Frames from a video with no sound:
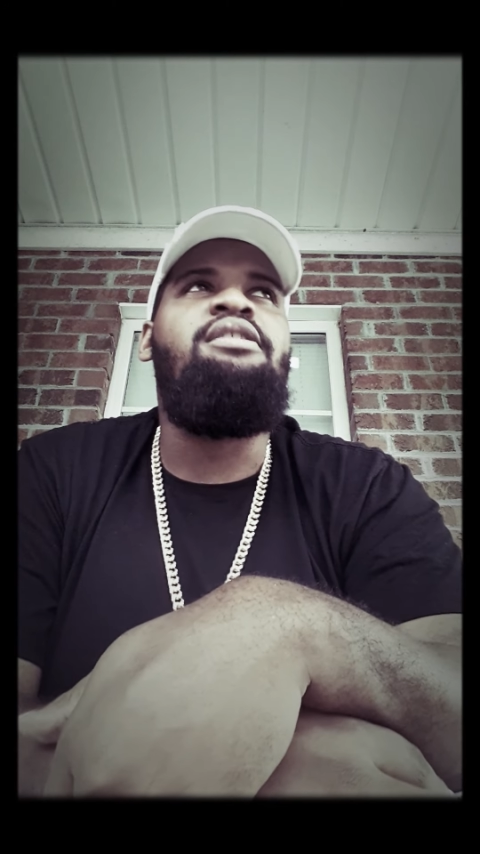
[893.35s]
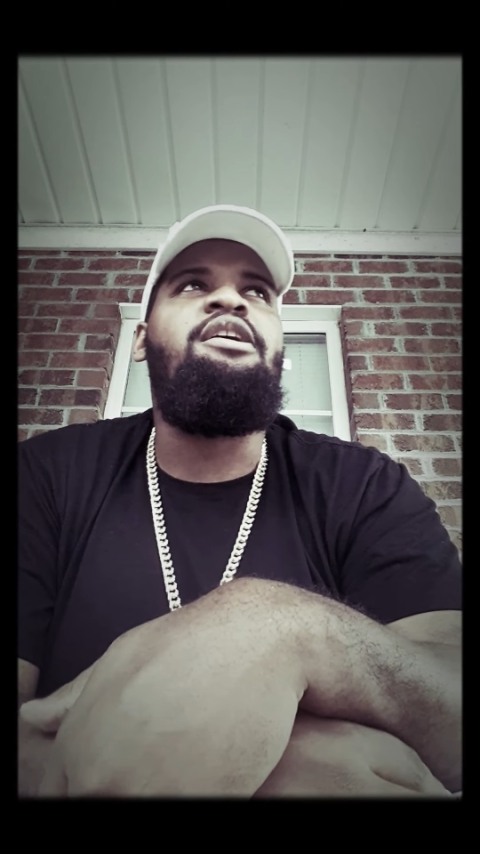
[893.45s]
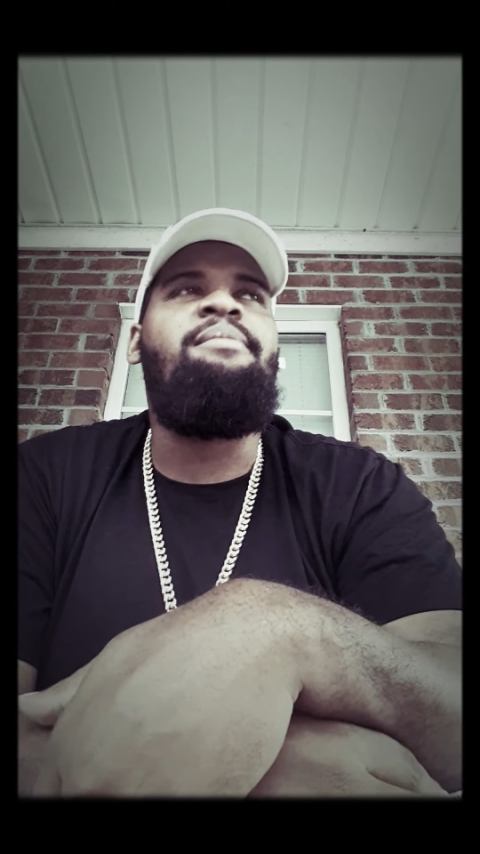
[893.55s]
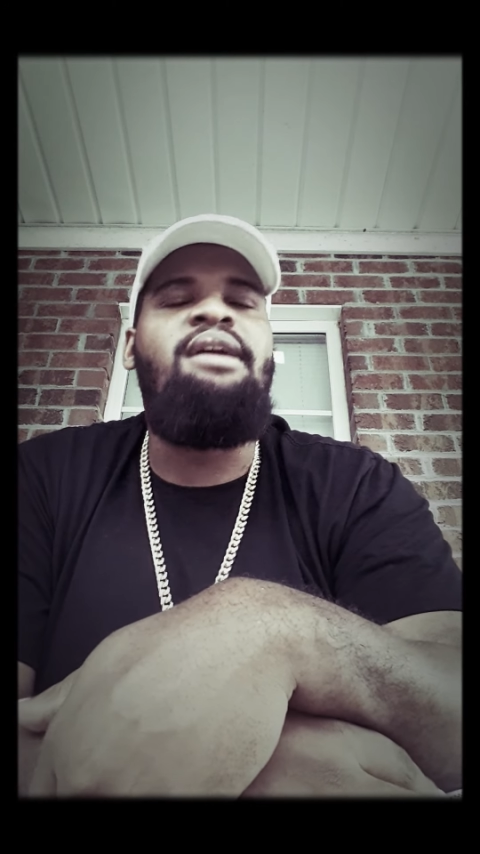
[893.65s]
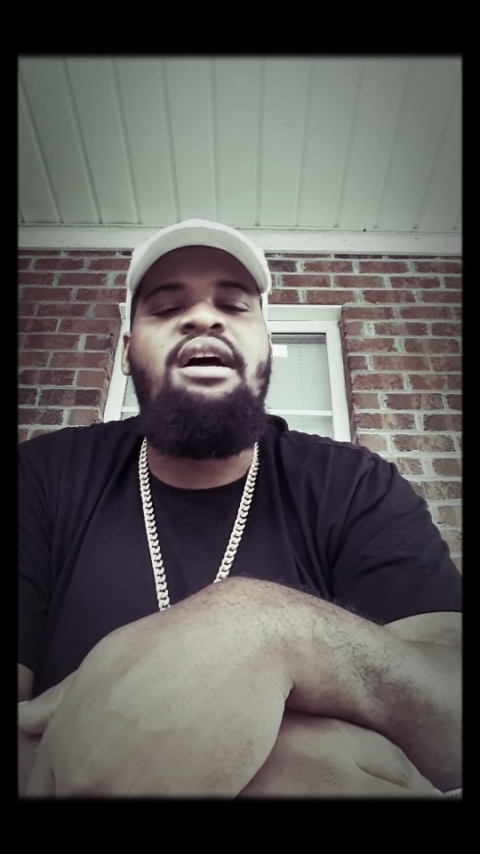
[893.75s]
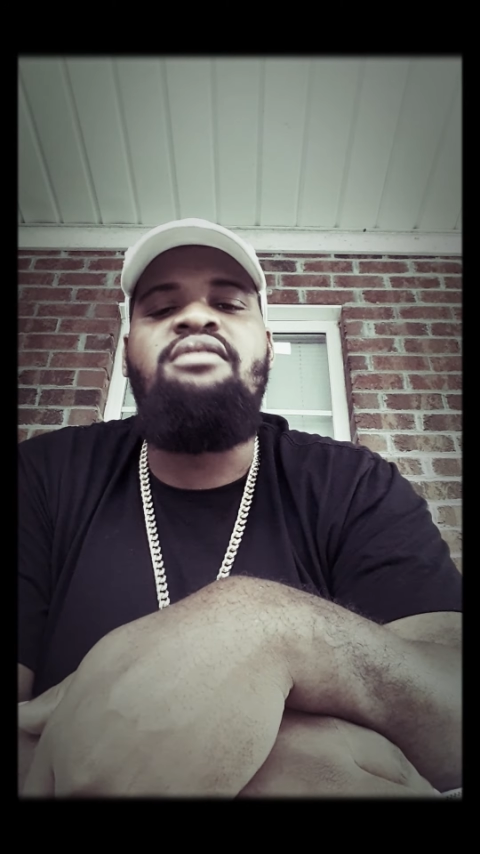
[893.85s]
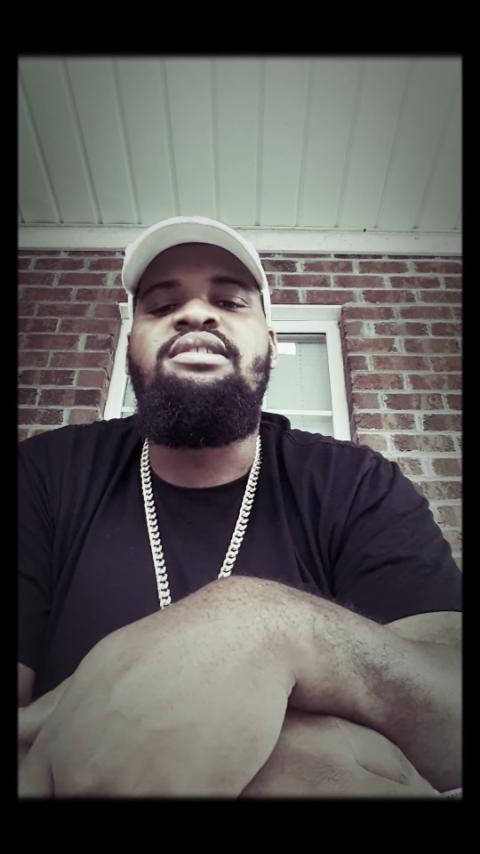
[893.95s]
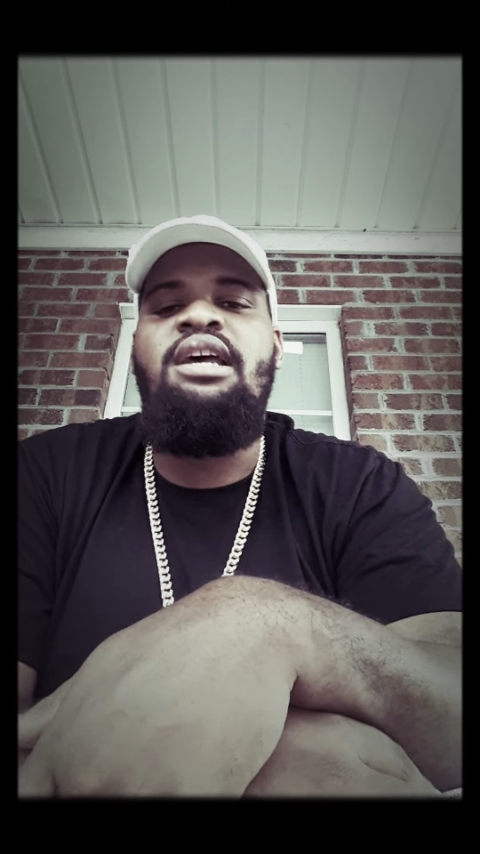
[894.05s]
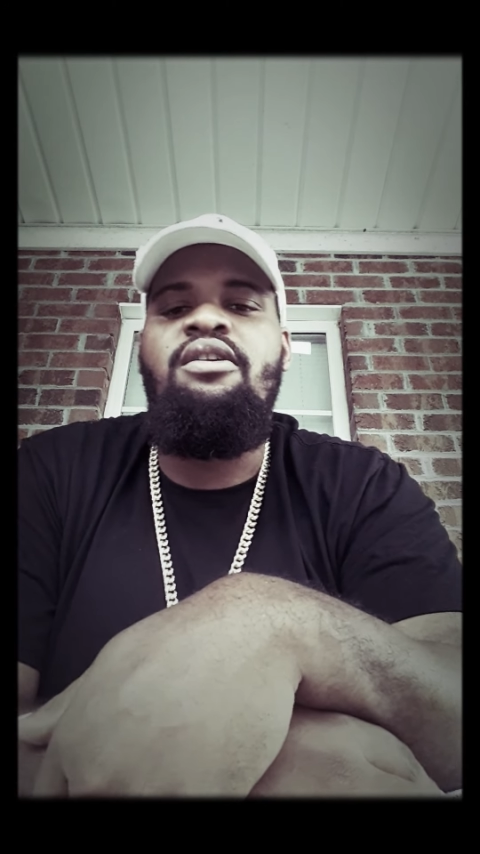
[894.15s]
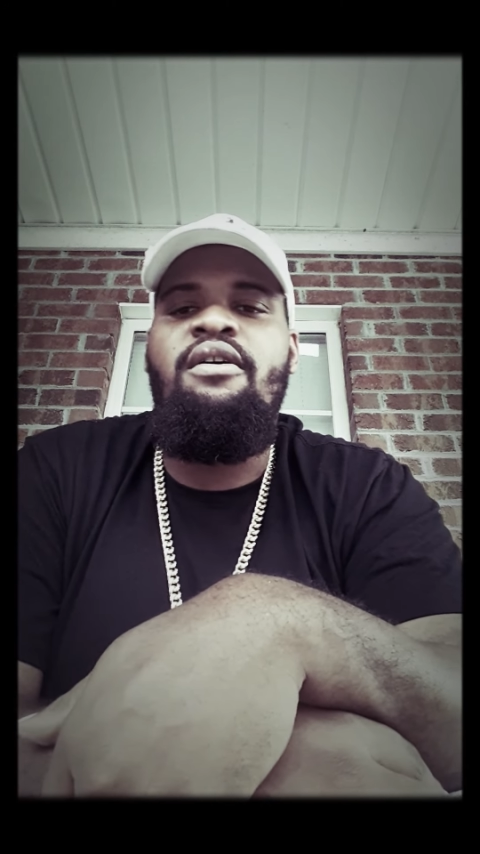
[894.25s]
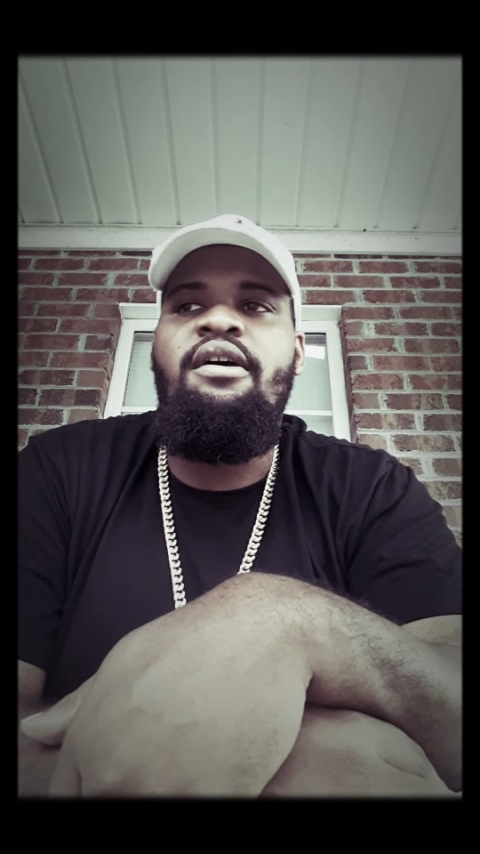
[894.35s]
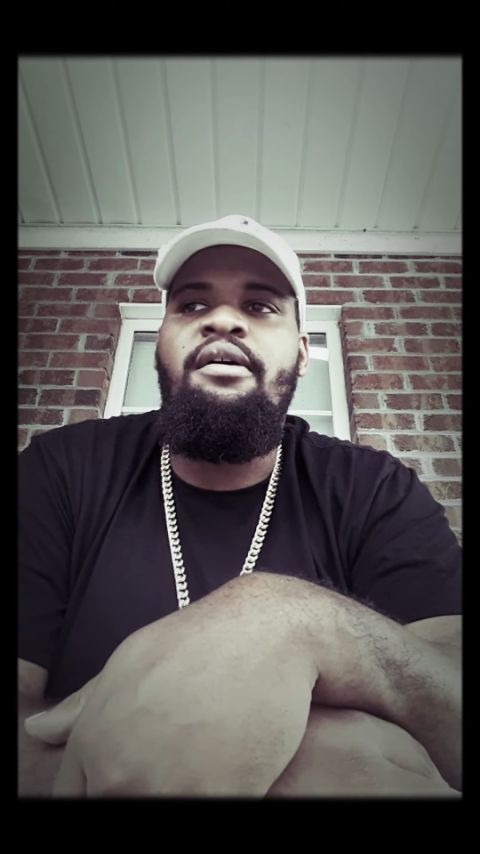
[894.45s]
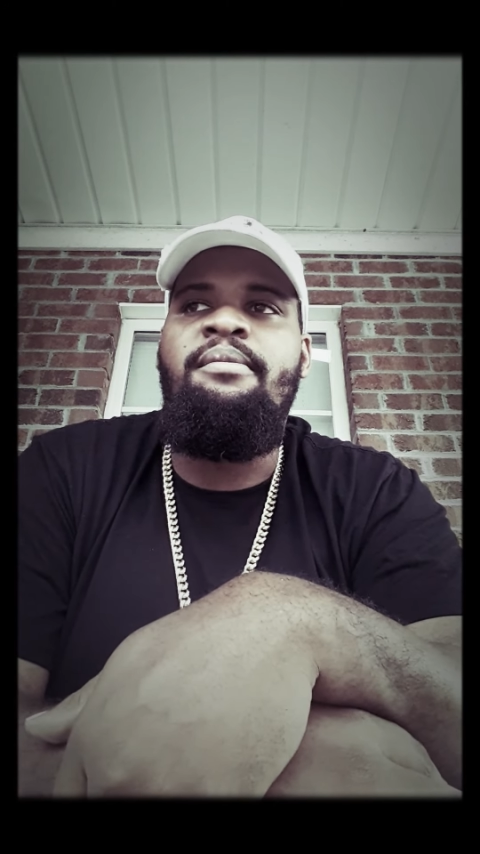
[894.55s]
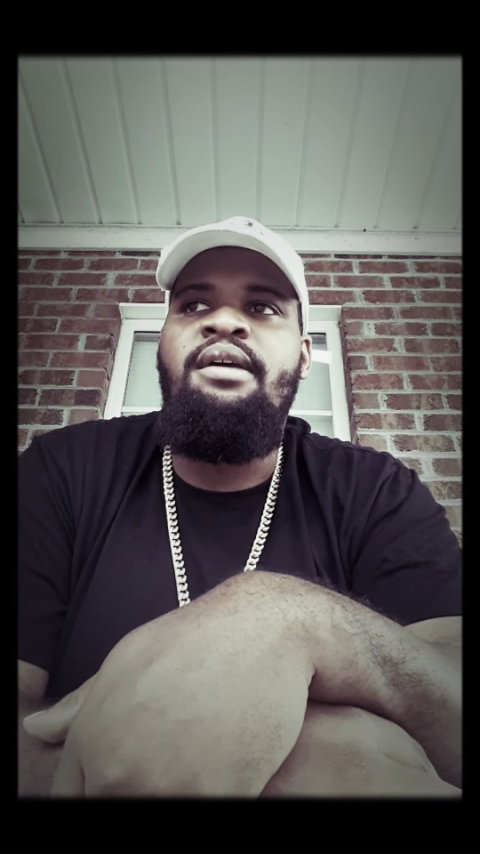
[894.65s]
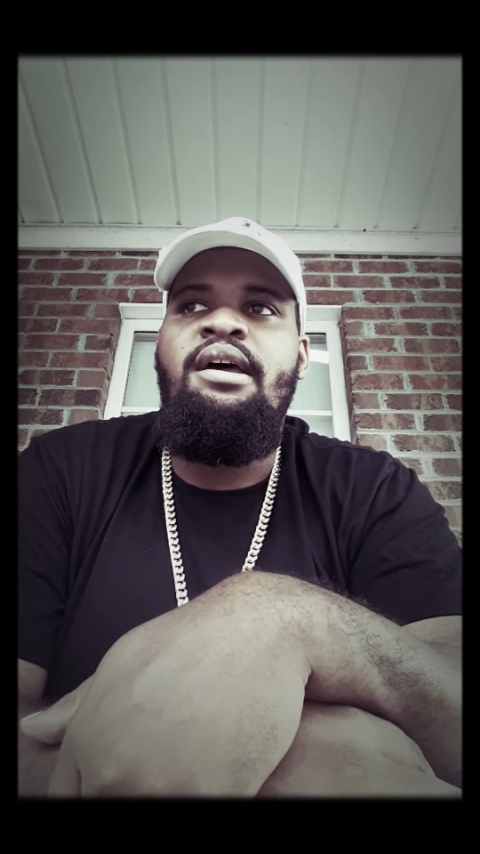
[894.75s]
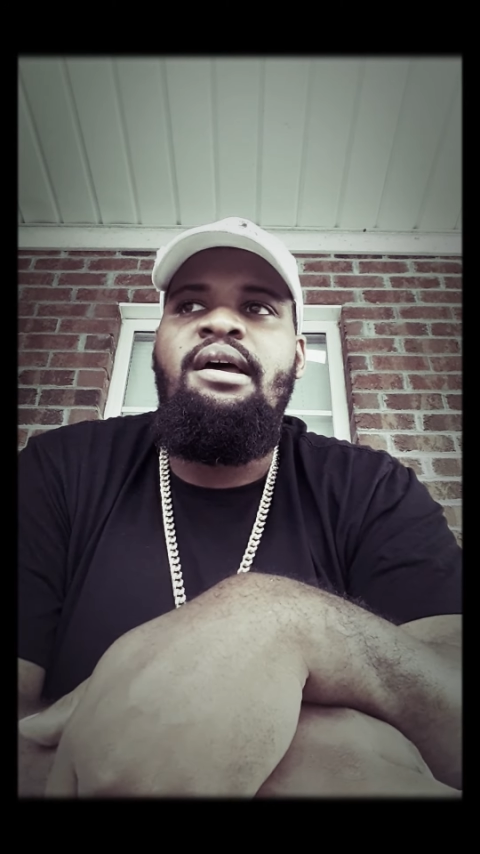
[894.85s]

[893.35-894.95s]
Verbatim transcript: You know what I mean? I was late on him.